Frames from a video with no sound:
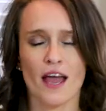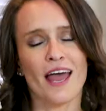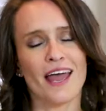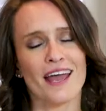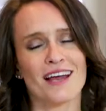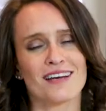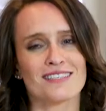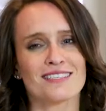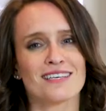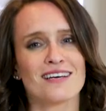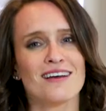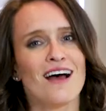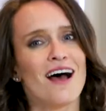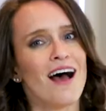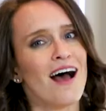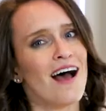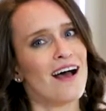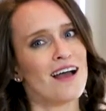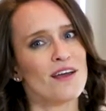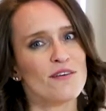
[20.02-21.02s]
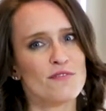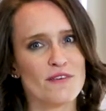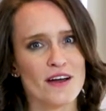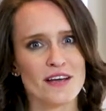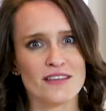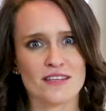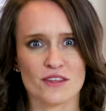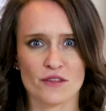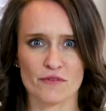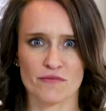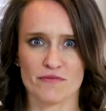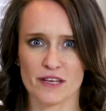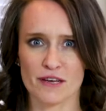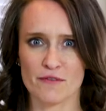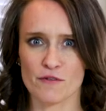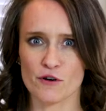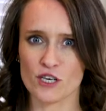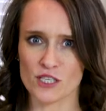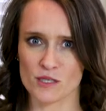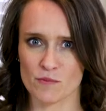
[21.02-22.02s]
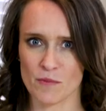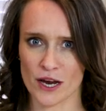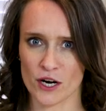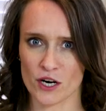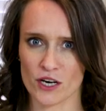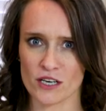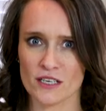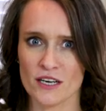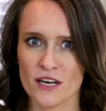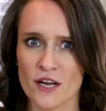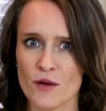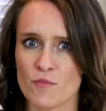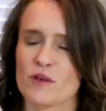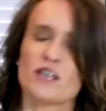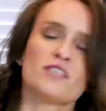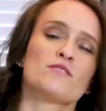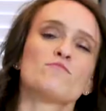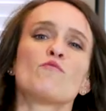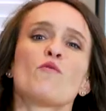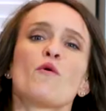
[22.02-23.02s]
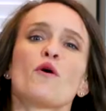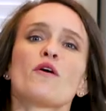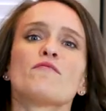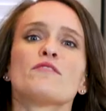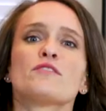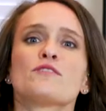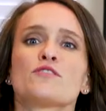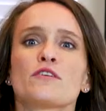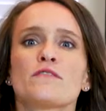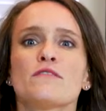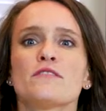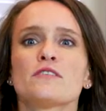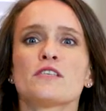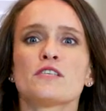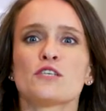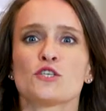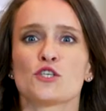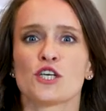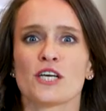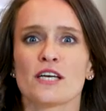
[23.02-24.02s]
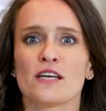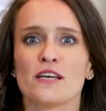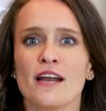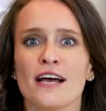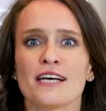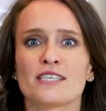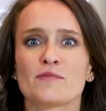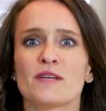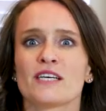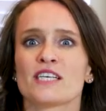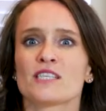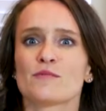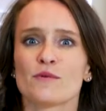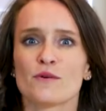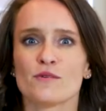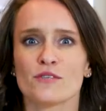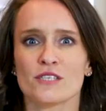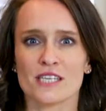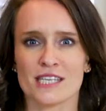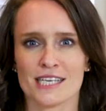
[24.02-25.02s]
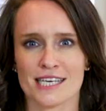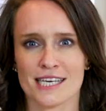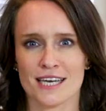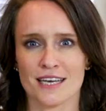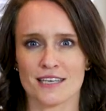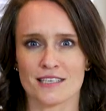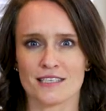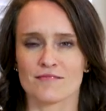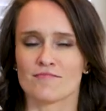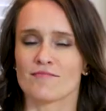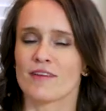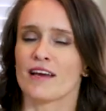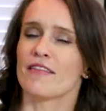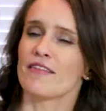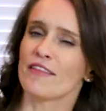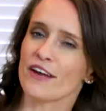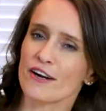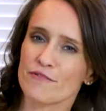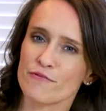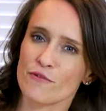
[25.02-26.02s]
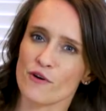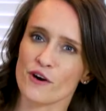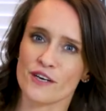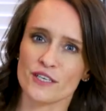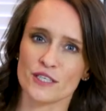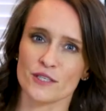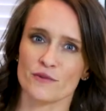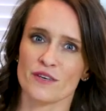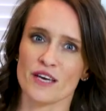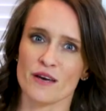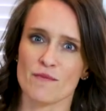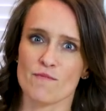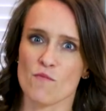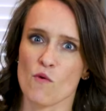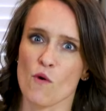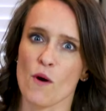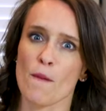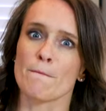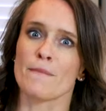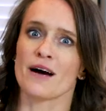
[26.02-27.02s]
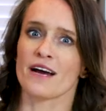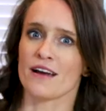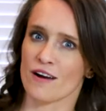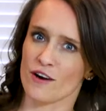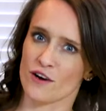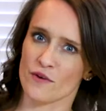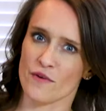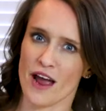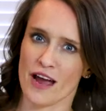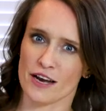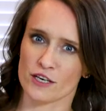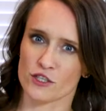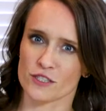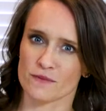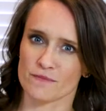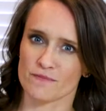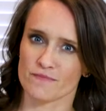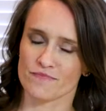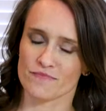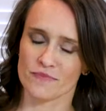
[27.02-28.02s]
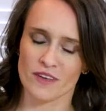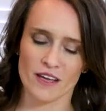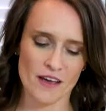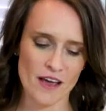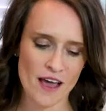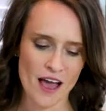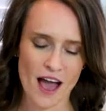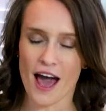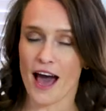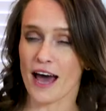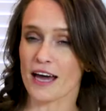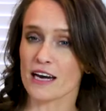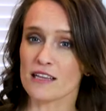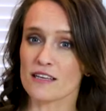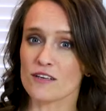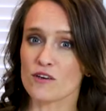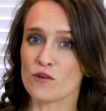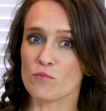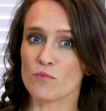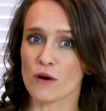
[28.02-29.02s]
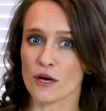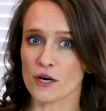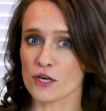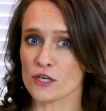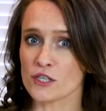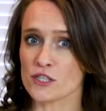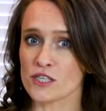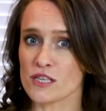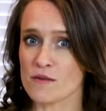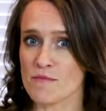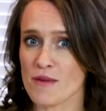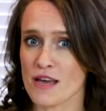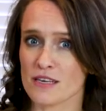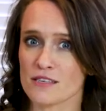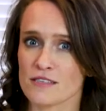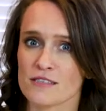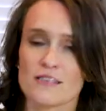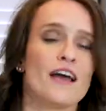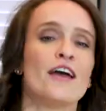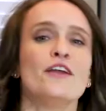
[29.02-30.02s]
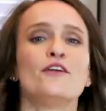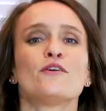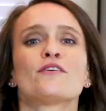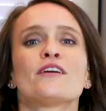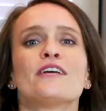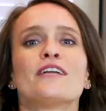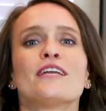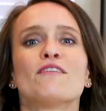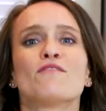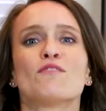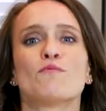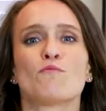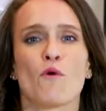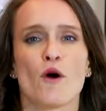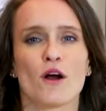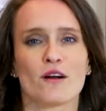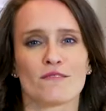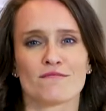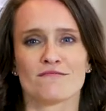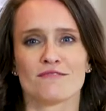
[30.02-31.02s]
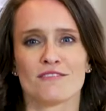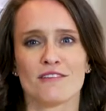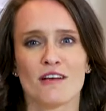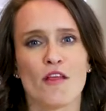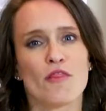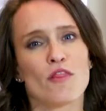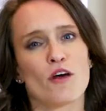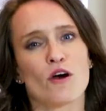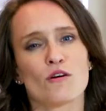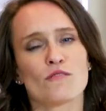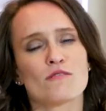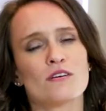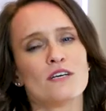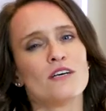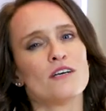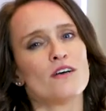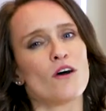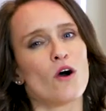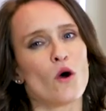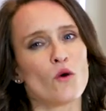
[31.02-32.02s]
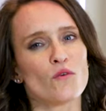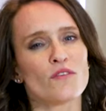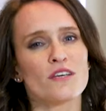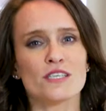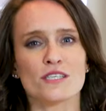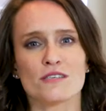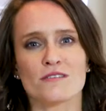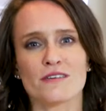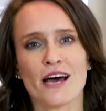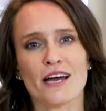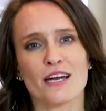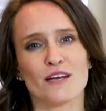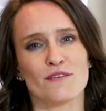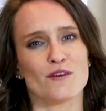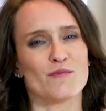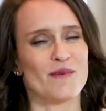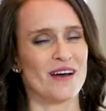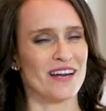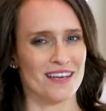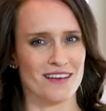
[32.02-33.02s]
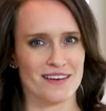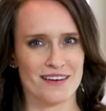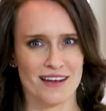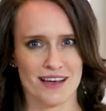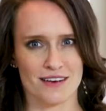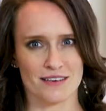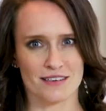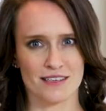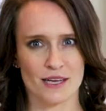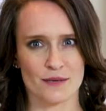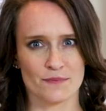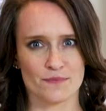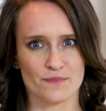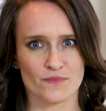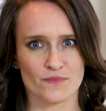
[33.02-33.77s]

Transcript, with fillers: And I find that the flavor is better because more of the surface of the chicken has been exposed to the heat, and therefore you get more Maillard reaction. Add a little butter to the mix and you'll get even more. Though, only do that if your body can handle it.